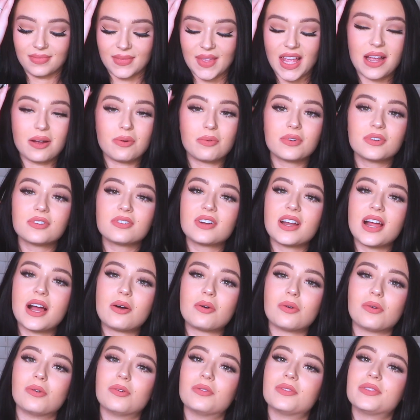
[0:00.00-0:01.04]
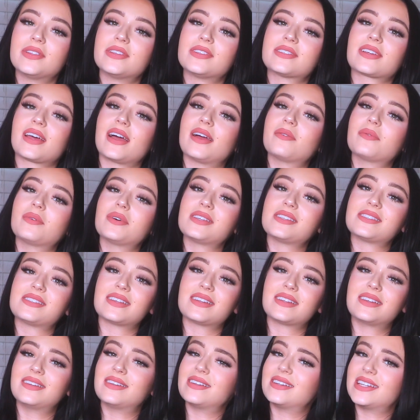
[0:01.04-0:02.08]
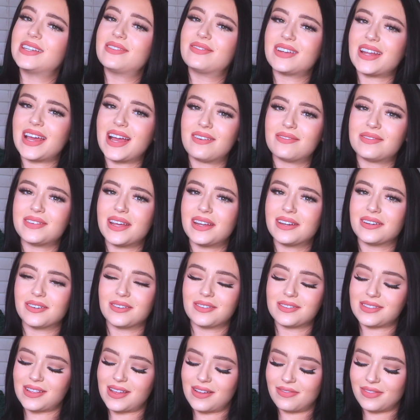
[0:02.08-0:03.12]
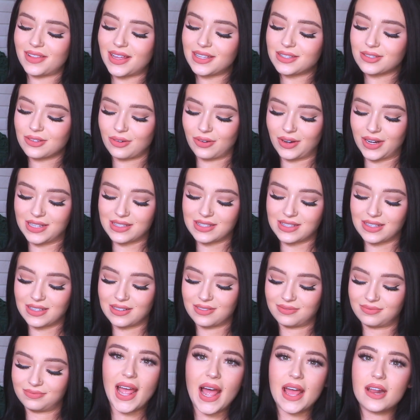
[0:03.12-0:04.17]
I wonder how old this guy was that he didn't even have 10 years left. That's crazy.